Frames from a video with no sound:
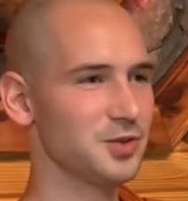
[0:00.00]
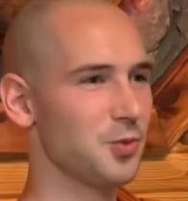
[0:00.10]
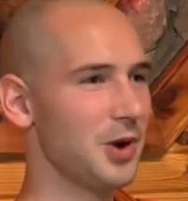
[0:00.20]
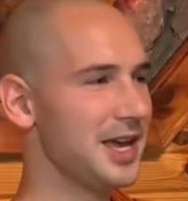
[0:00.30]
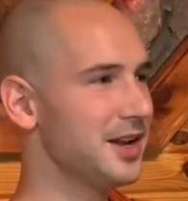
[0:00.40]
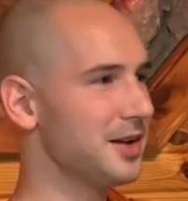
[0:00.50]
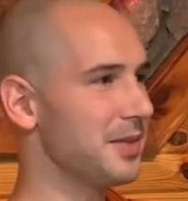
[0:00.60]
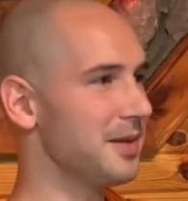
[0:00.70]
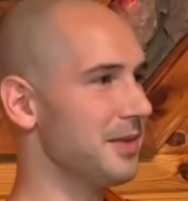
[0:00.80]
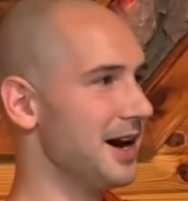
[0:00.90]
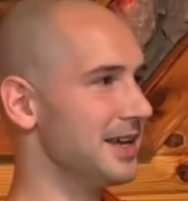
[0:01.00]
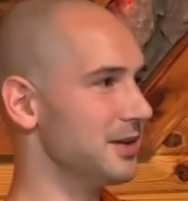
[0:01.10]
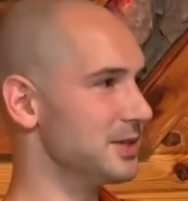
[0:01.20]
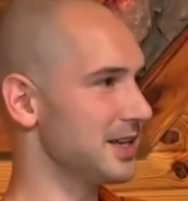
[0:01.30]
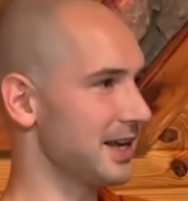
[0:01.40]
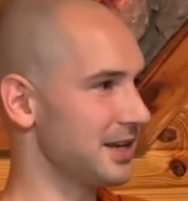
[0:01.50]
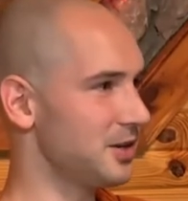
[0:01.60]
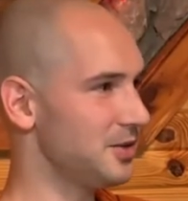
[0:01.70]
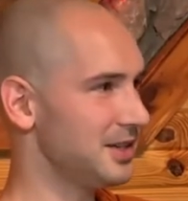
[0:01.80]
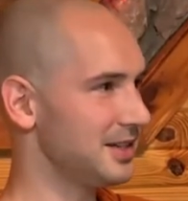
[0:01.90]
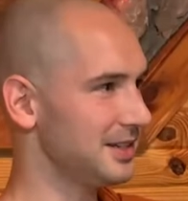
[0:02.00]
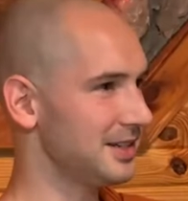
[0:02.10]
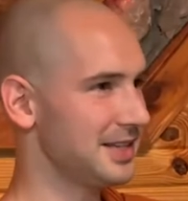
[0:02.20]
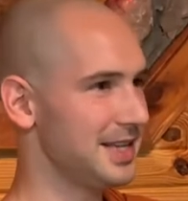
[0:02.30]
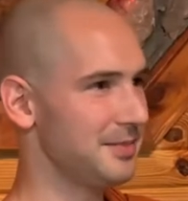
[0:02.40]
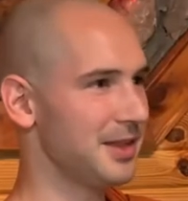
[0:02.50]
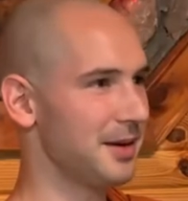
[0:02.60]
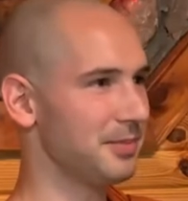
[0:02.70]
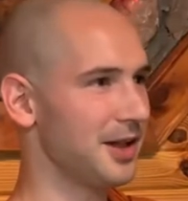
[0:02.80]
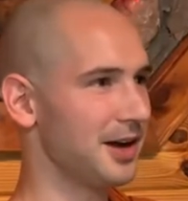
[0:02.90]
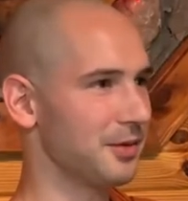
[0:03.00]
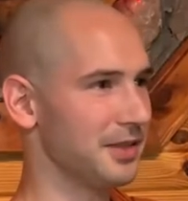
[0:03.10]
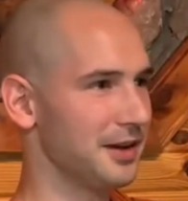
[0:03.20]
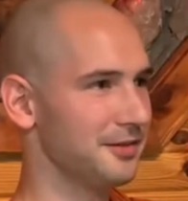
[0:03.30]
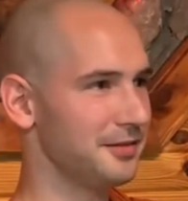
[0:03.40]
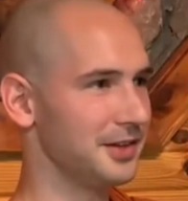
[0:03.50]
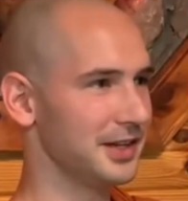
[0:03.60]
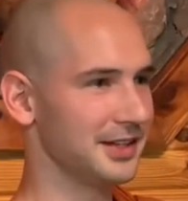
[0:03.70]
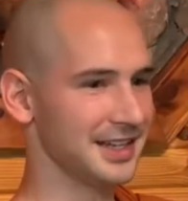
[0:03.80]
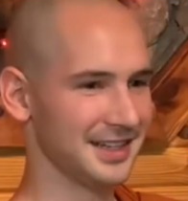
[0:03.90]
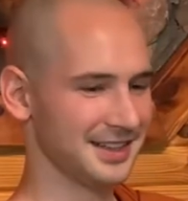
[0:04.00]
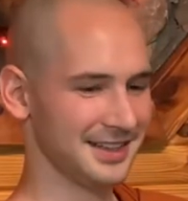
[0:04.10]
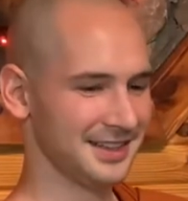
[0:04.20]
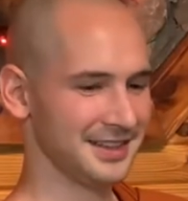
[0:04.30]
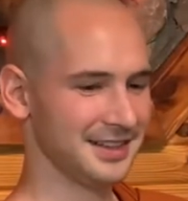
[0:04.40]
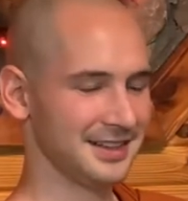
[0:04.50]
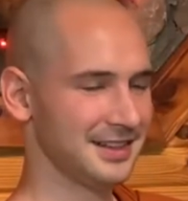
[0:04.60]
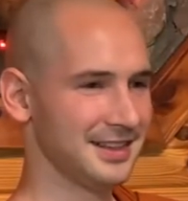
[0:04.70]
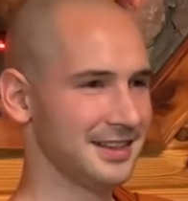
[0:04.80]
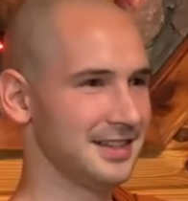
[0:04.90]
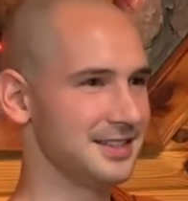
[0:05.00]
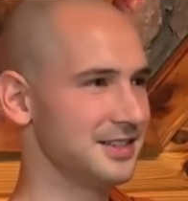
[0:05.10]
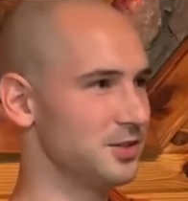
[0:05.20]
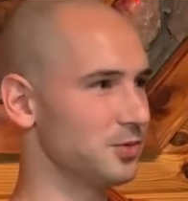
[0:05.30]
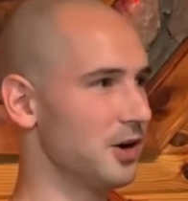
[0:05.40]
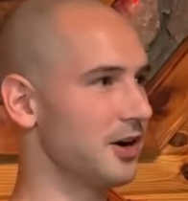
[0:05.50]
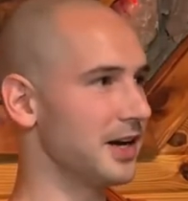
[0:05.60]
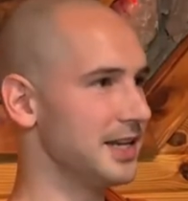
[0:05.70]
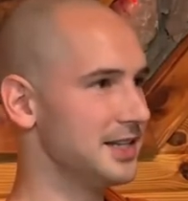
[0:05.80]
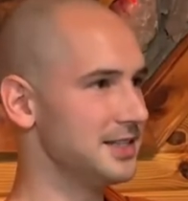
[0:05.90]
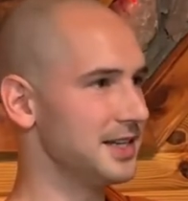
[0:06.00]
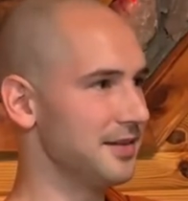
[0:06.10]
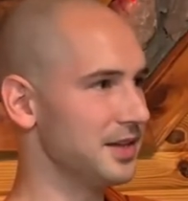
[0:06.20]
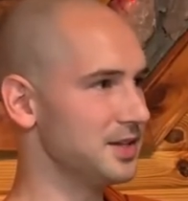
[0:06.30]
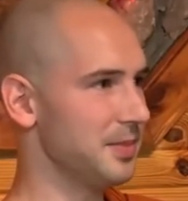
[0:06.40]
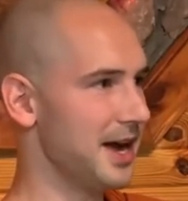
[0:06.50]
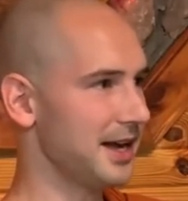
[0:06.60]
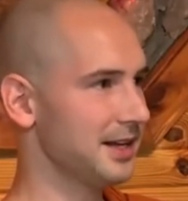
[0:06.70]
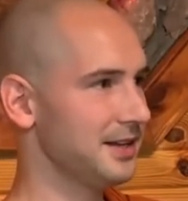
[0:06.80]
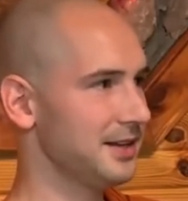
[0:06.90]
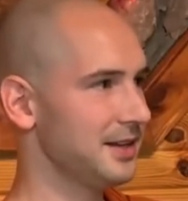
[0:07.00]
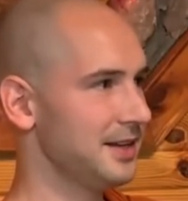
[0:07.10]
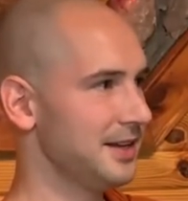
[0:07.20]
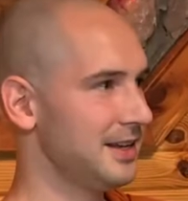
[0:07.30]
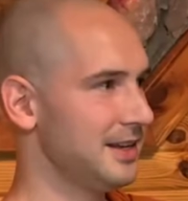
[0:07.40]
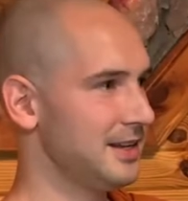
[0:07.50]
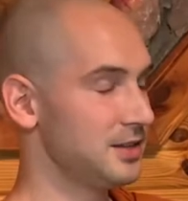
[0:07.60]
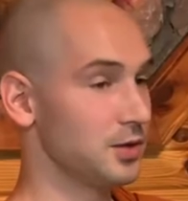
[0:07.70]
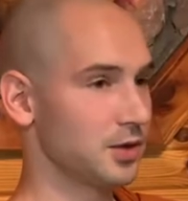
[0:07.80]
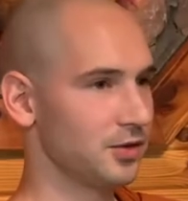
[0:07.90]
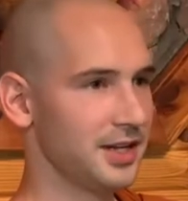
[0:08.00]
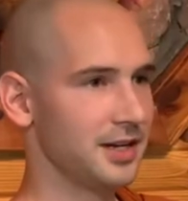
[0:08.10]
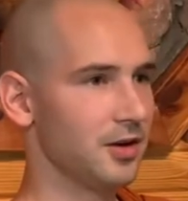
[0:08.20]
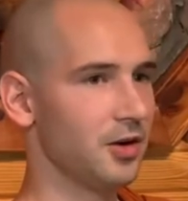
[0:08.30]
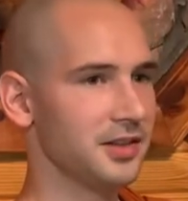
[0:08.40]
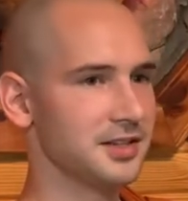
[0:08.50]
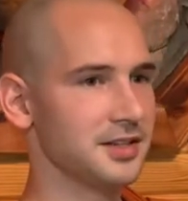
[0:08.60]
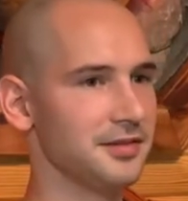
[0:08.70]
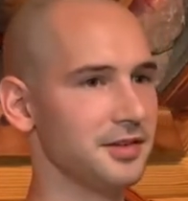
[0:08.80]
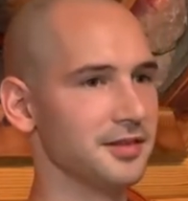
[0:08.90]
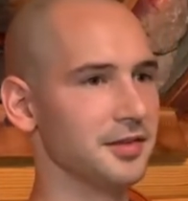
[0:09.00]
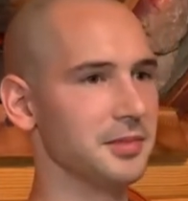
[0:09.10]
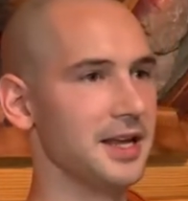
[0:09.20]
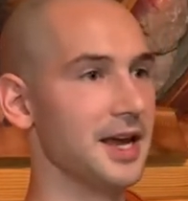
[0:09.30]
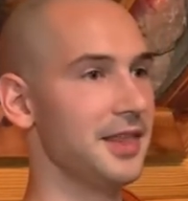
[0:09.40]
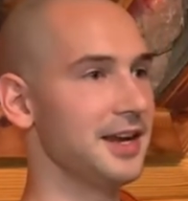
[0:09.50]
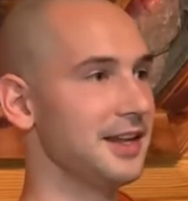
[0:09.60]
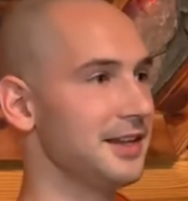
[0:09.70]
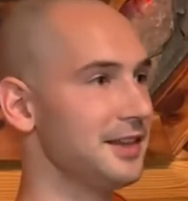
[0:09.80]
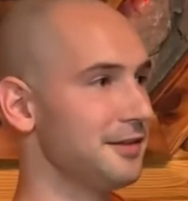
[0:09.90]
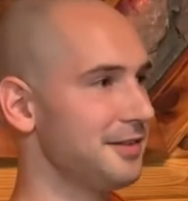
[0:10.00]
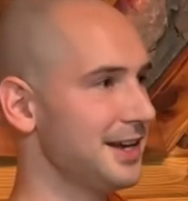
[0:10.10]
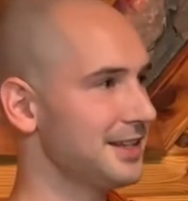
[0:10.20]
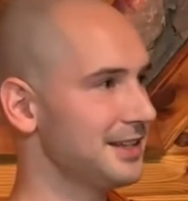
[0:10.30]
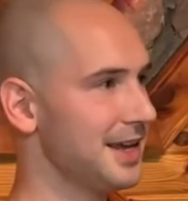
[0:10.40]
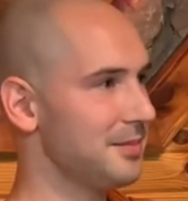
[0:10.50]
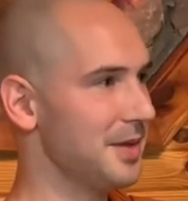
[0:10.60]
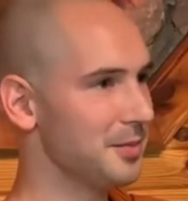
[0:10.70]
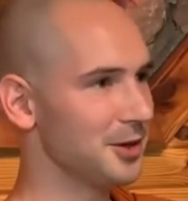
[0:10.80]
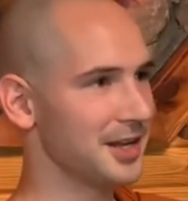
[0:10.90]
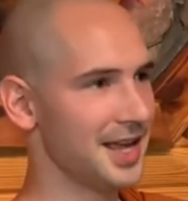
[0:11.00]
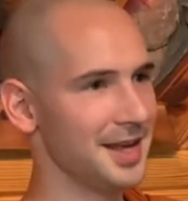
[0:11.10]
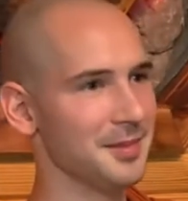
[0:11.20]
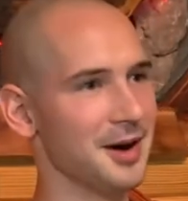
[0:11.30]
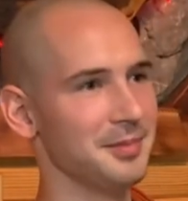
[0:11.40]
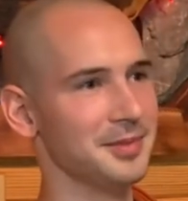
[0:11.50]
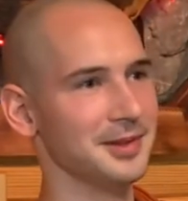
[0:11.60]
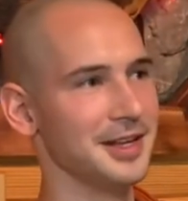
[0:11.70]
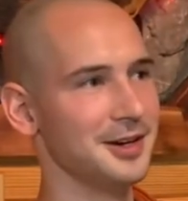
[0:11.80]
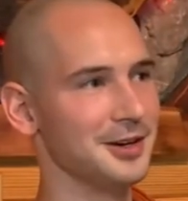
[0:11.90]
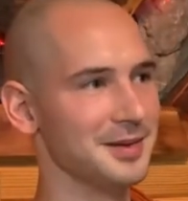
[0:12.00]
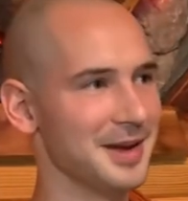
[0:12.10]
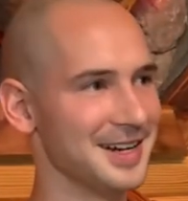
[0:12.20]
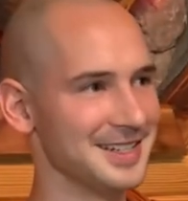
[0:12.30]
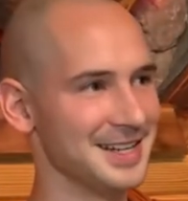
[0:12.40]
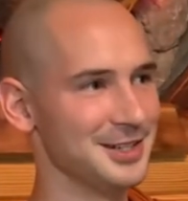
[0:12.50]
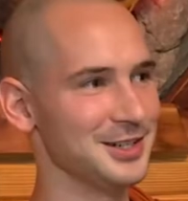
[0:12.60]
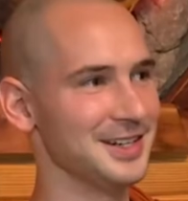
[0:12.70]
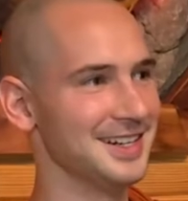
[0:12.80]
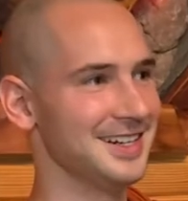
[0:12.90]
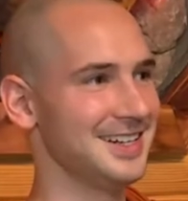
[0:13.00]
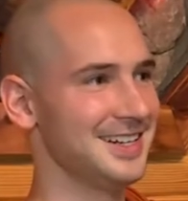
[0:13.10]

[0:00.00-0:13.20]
weighed on my mind. It was like I couldn't keep that block without feeling like this is wrong, I need to give this back. So it created all this suffering for me. And then the fact that that memory came up later in meditation,